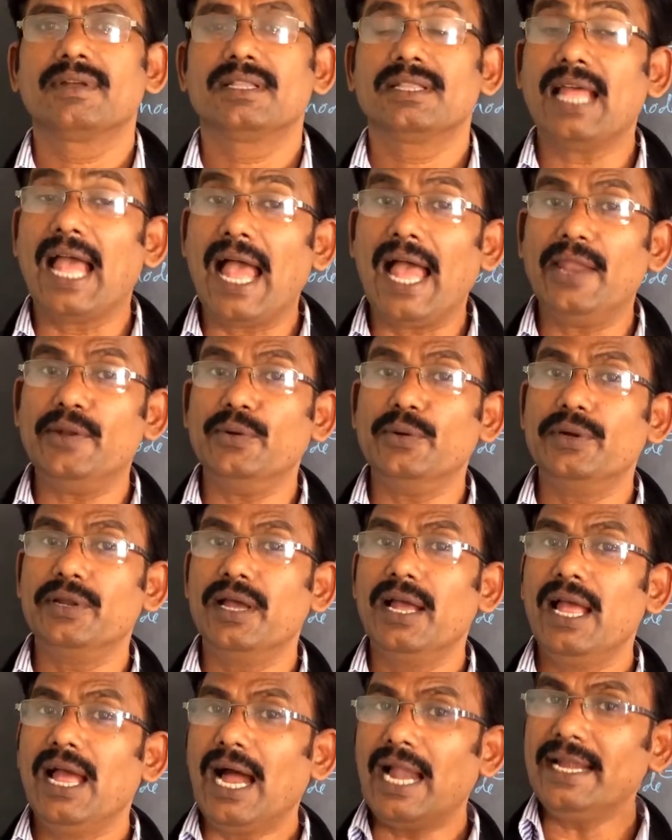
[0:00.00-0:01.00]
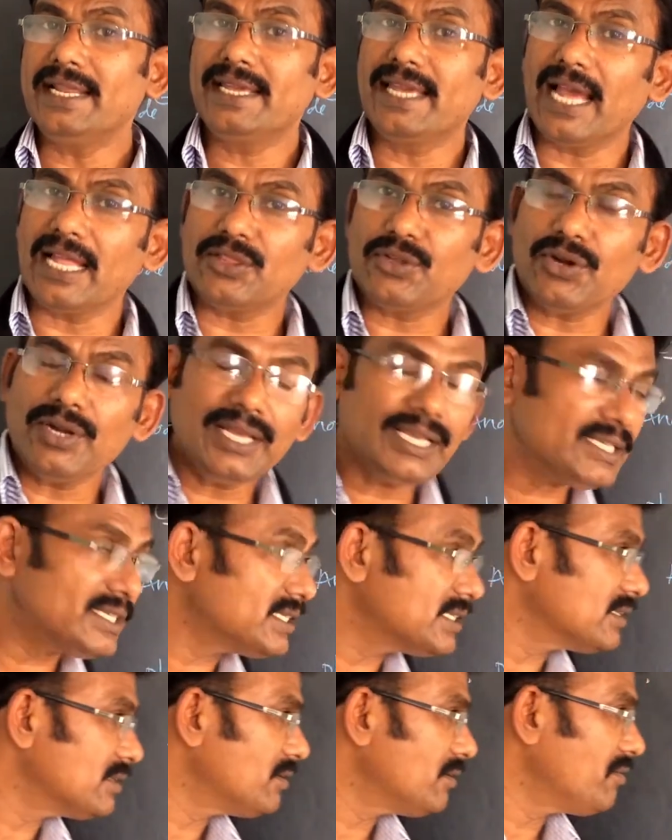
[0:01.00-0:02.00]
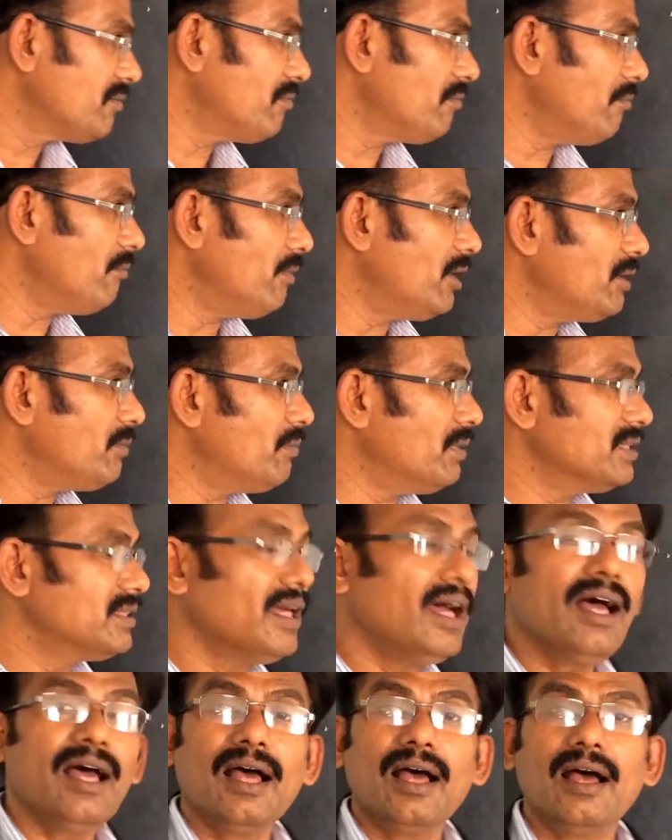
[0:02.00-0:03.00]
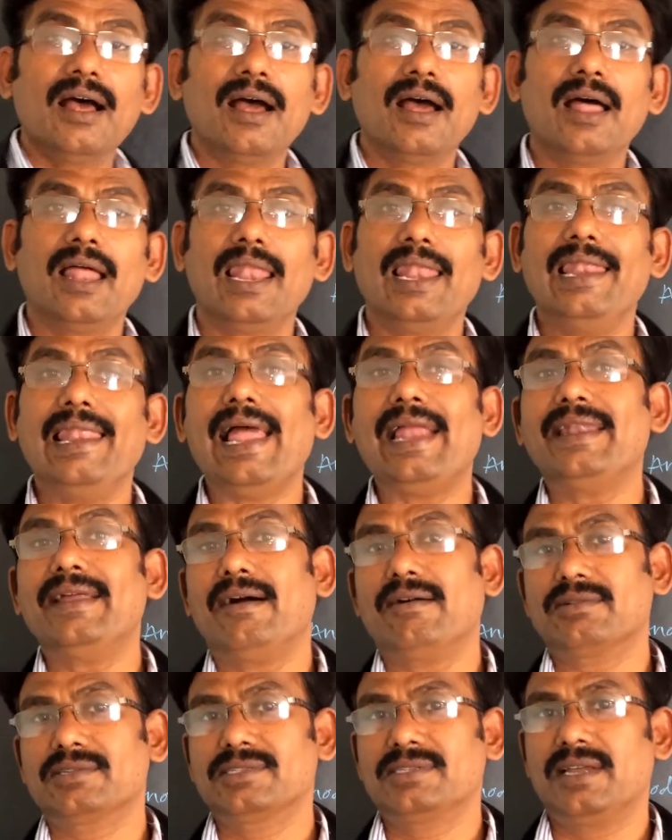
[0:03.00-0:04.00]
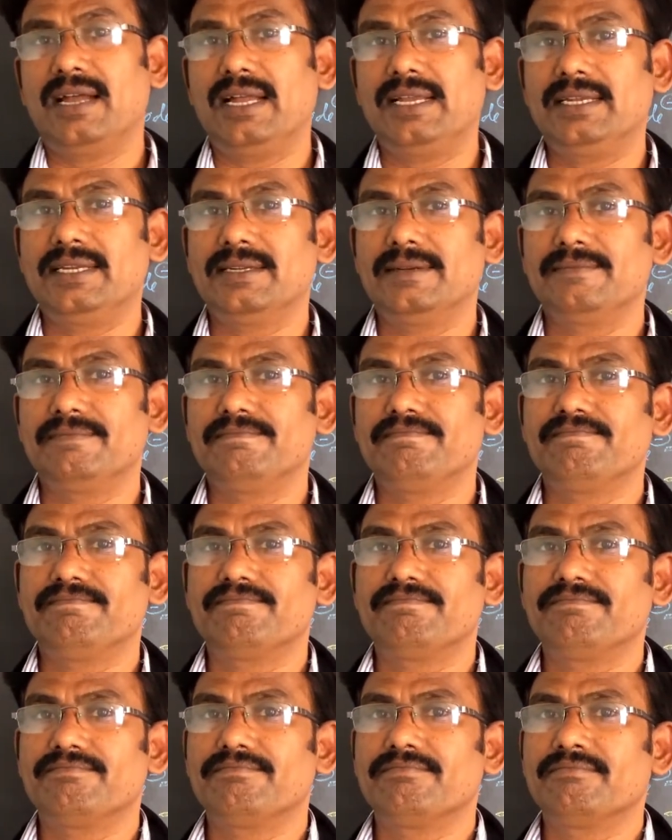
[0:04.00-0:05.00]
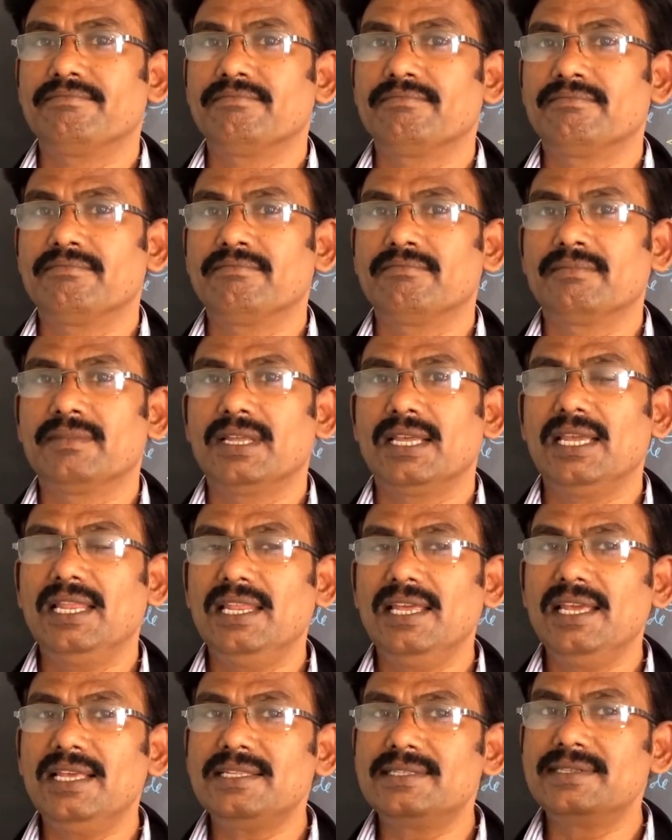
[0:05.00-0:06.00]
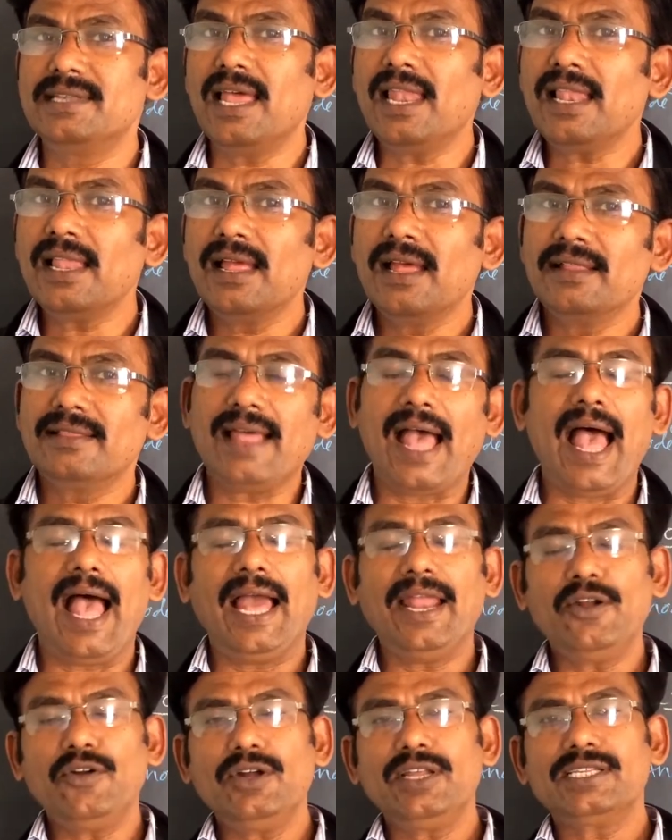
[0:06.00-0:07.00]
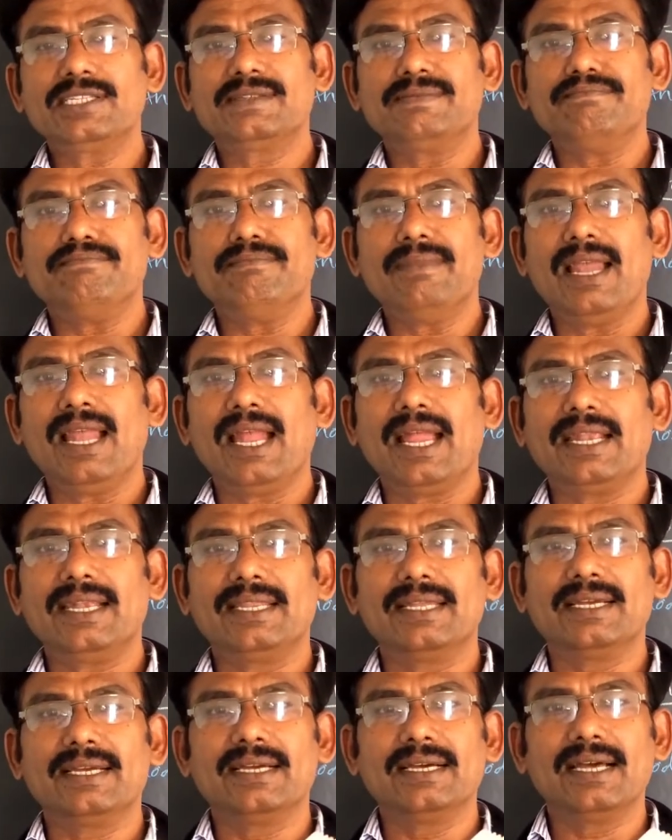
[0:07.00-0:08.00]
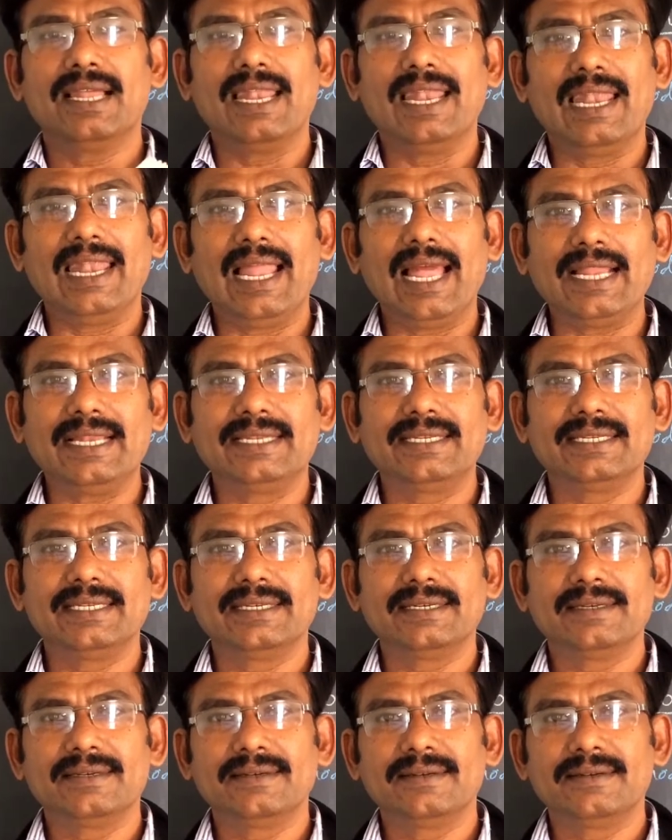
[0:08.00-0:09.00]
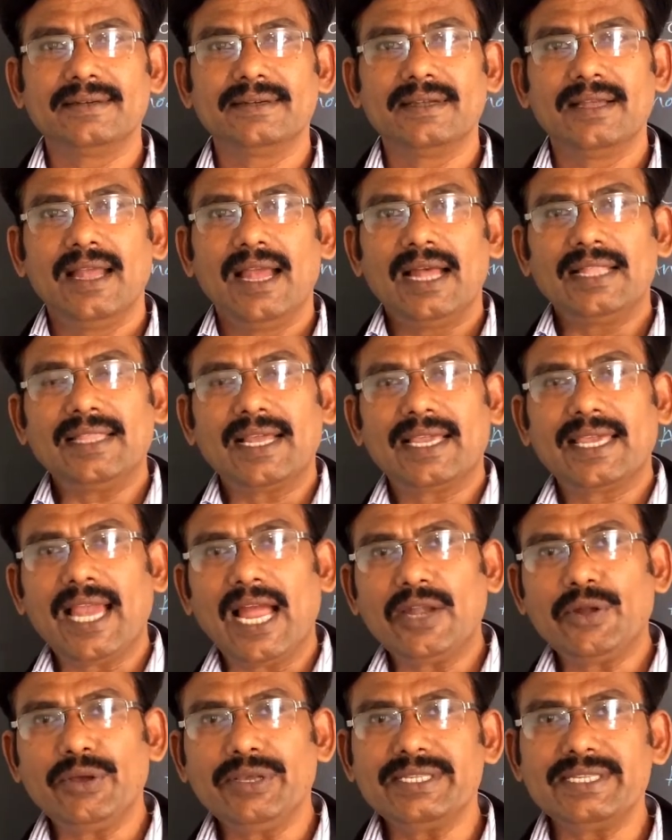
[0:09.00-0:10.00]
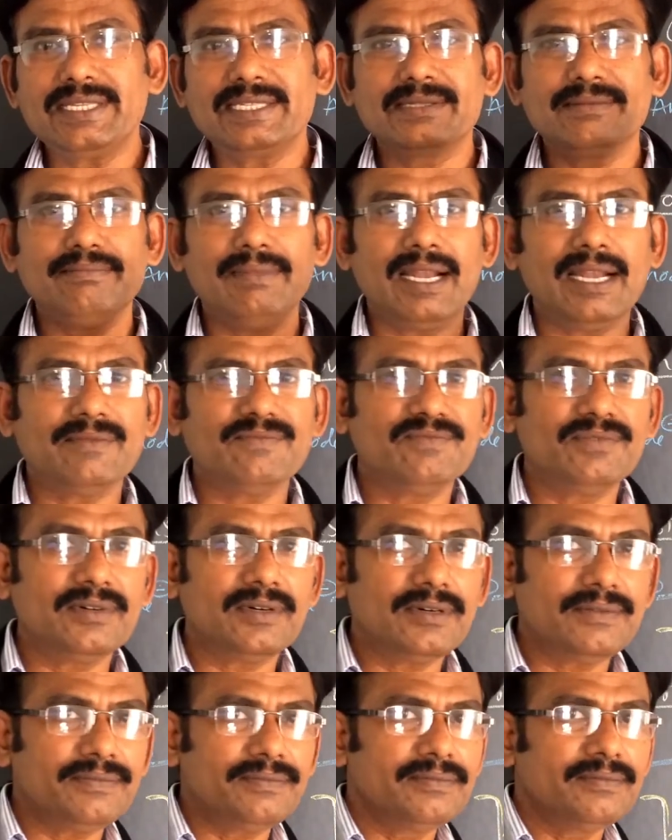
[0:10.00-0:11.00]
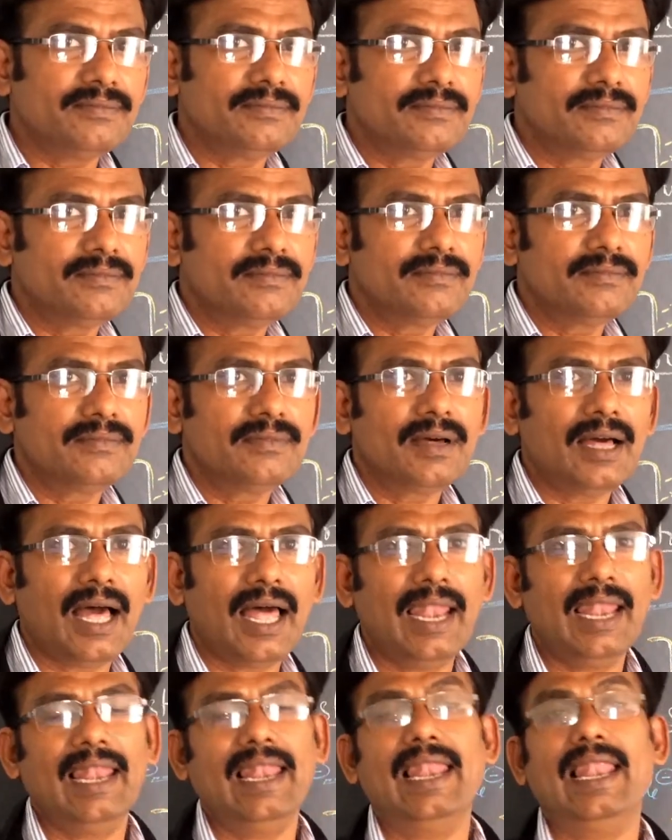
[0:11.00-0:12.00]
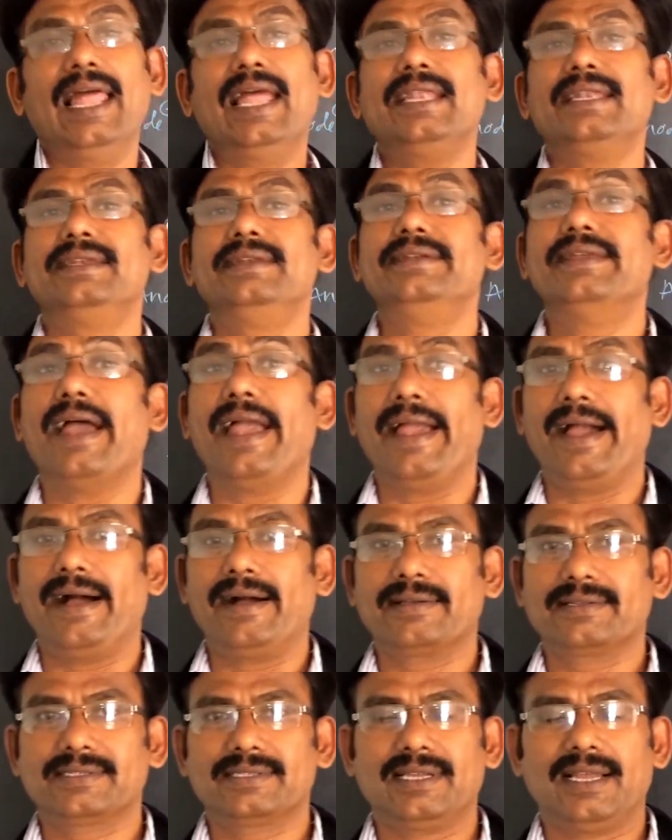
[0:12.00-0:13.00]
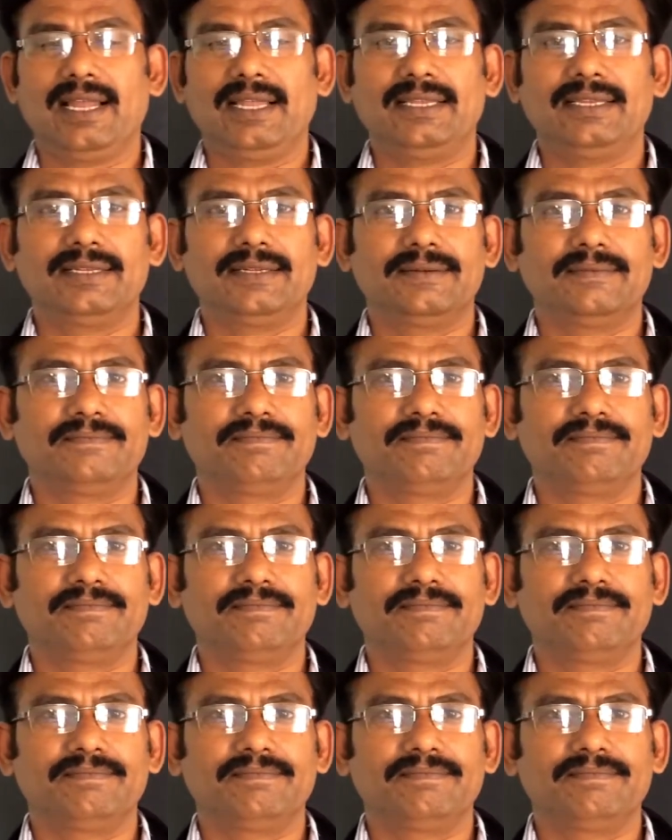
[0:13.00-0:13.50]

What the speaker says: The anode. And cathode is made by the lead oxide. In each cell, the anode is made lead and the cathode is made up of lead dioxide.